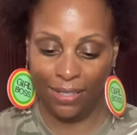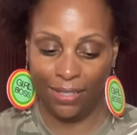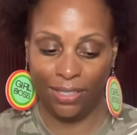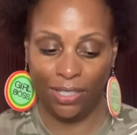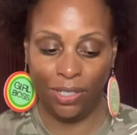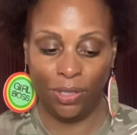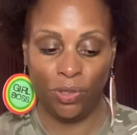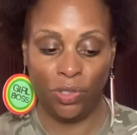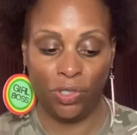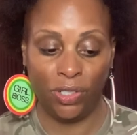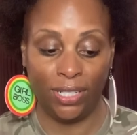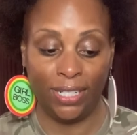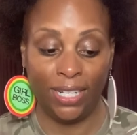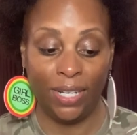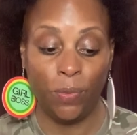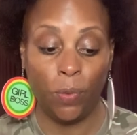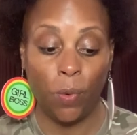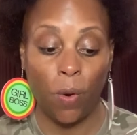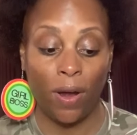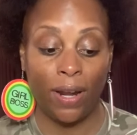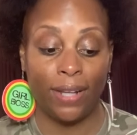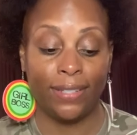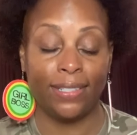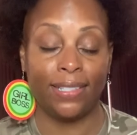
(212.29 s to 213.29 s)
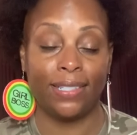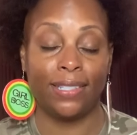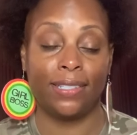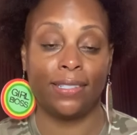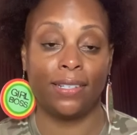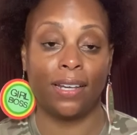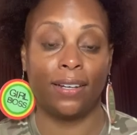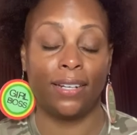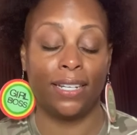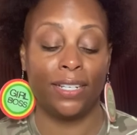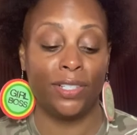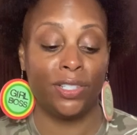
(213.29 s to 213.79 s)
Eugenie wanted to
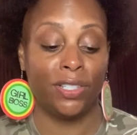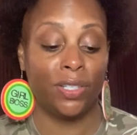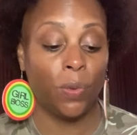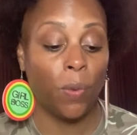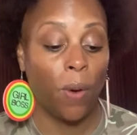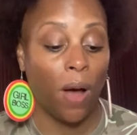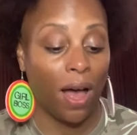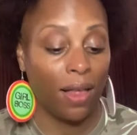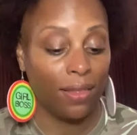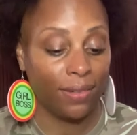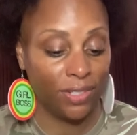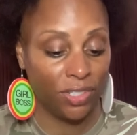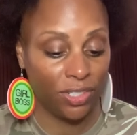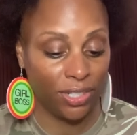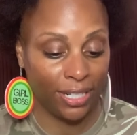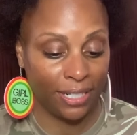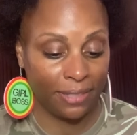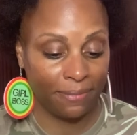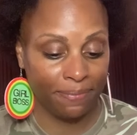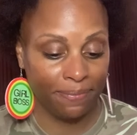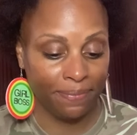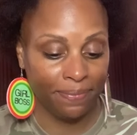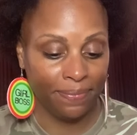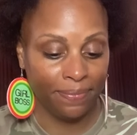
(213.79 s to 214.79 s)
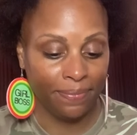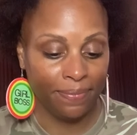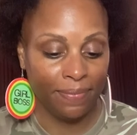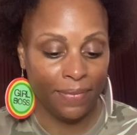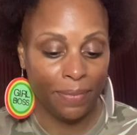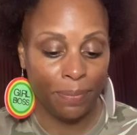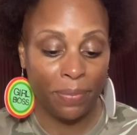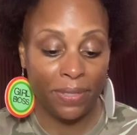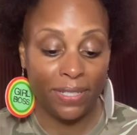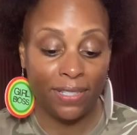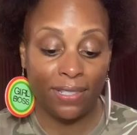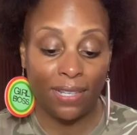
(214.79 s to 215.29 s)
study zoology,
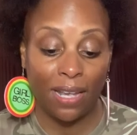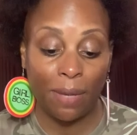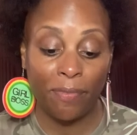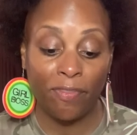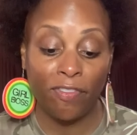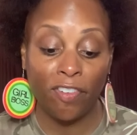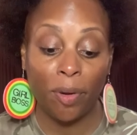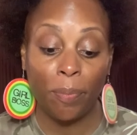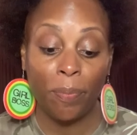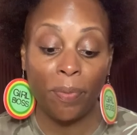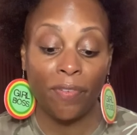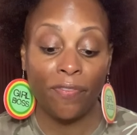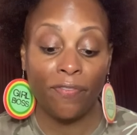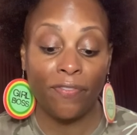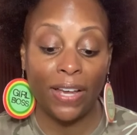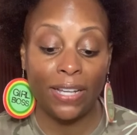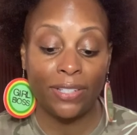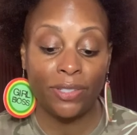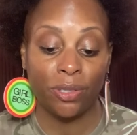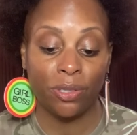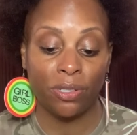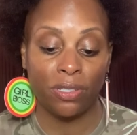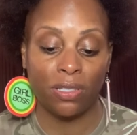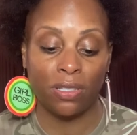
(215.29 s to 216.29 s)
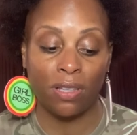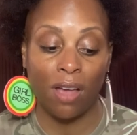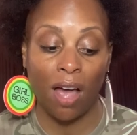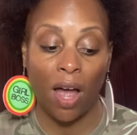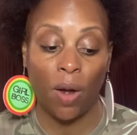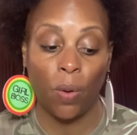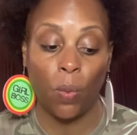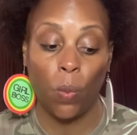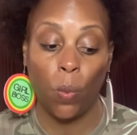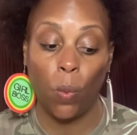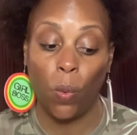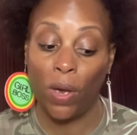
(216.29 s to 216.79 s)
but some of her professors
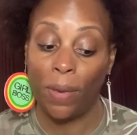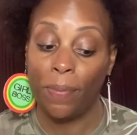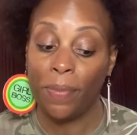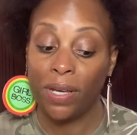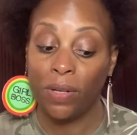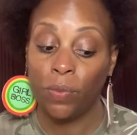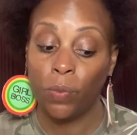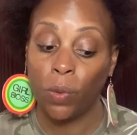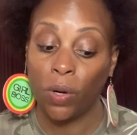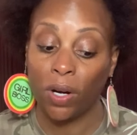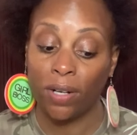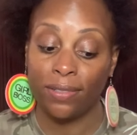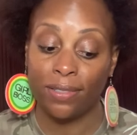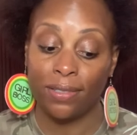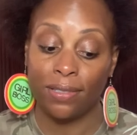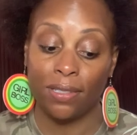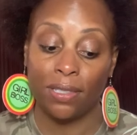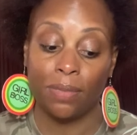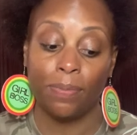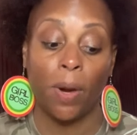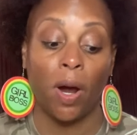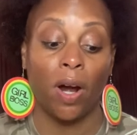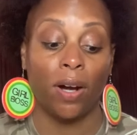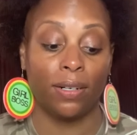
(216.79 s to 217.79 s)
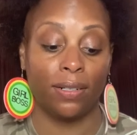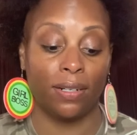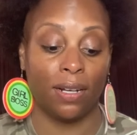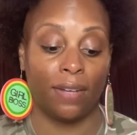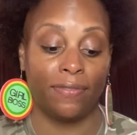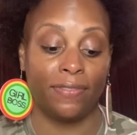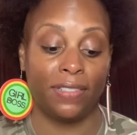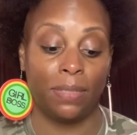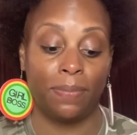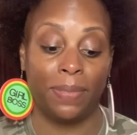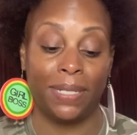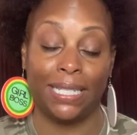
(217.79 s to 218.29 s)
thought women weren't smart
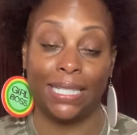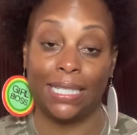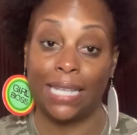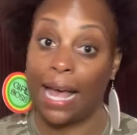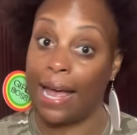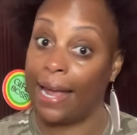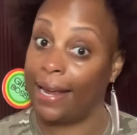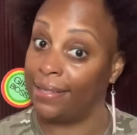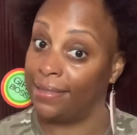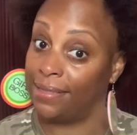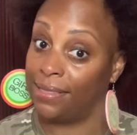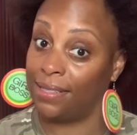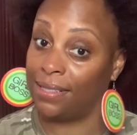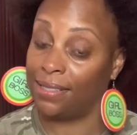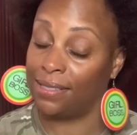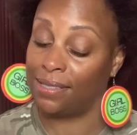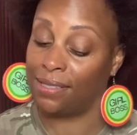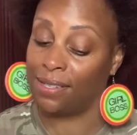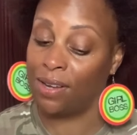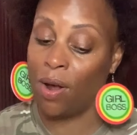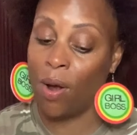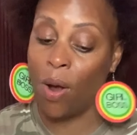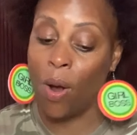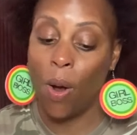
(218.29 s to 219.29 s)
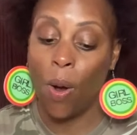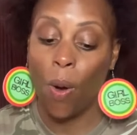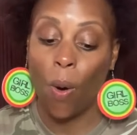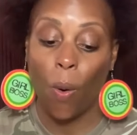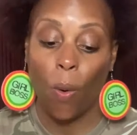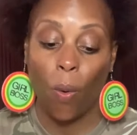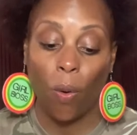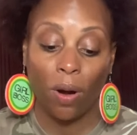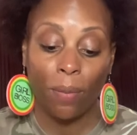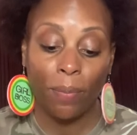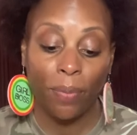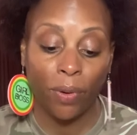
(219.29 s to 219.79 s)
enough to be scientists
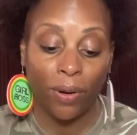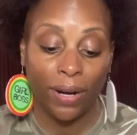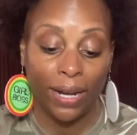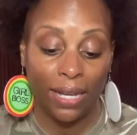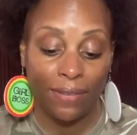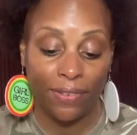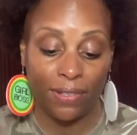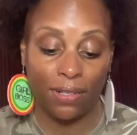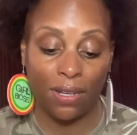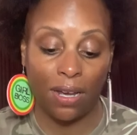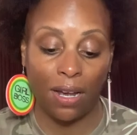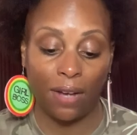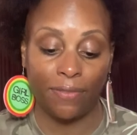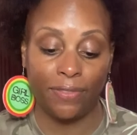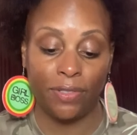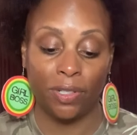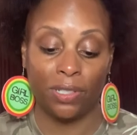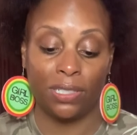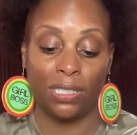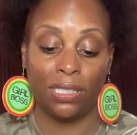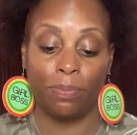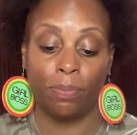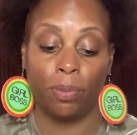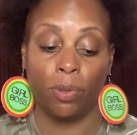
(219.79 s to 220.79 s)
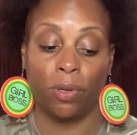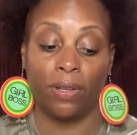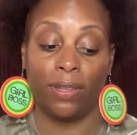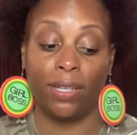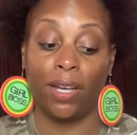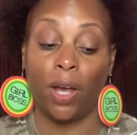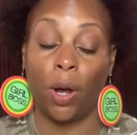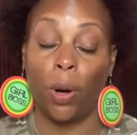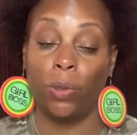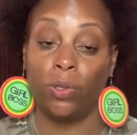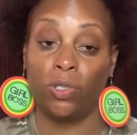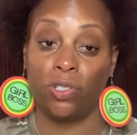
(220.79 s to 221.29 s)
or brave enough to explore
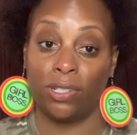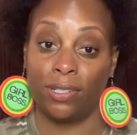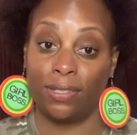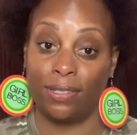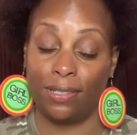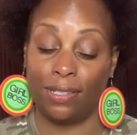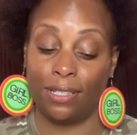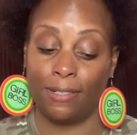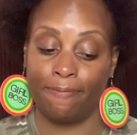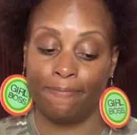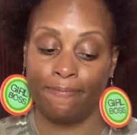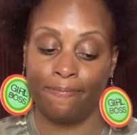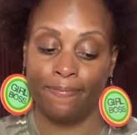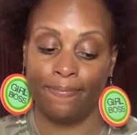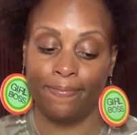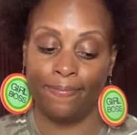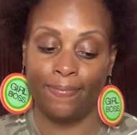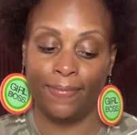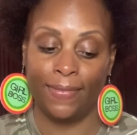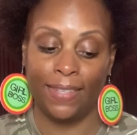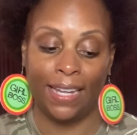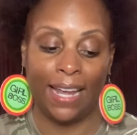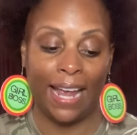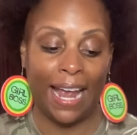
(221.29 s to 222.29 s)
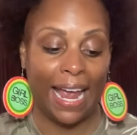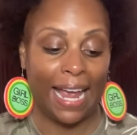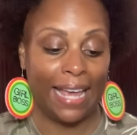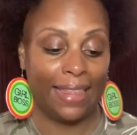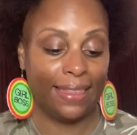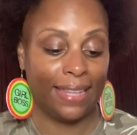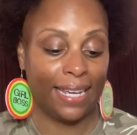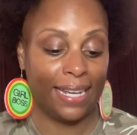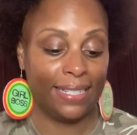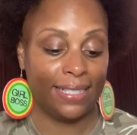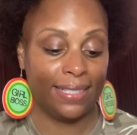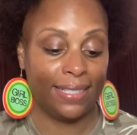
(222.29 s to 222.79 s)
the oceans.
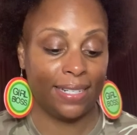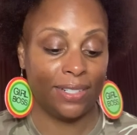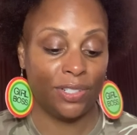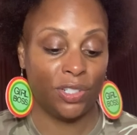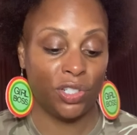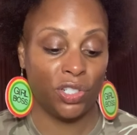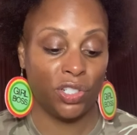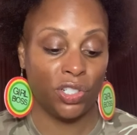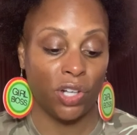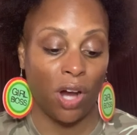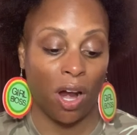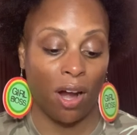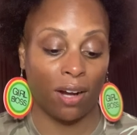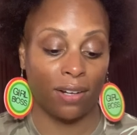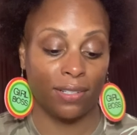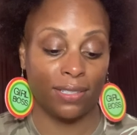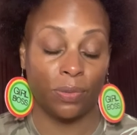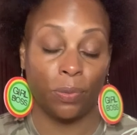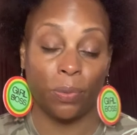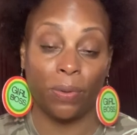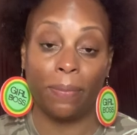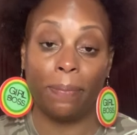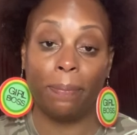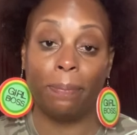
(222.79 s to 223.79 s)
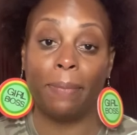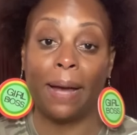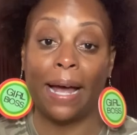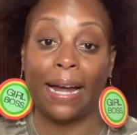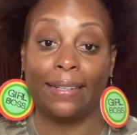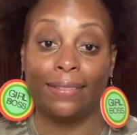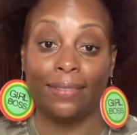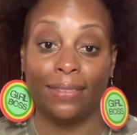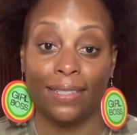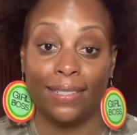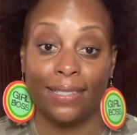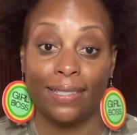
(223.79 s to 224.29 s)
And they said sharks were
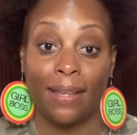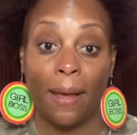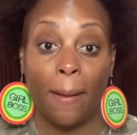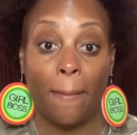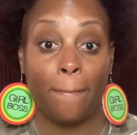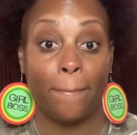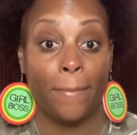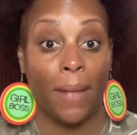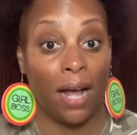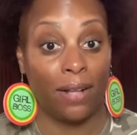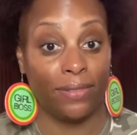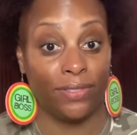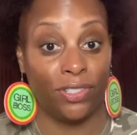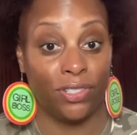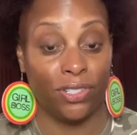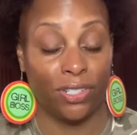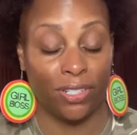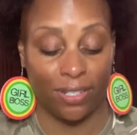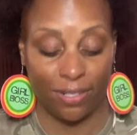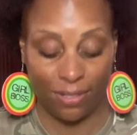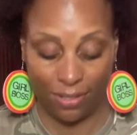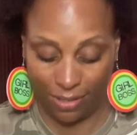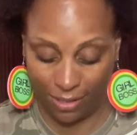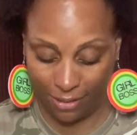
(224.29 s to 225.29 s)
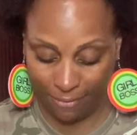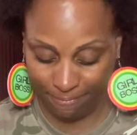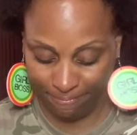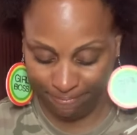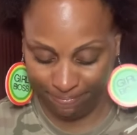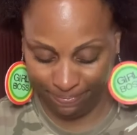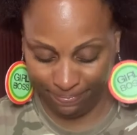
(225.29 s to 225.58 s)
mindless monsters.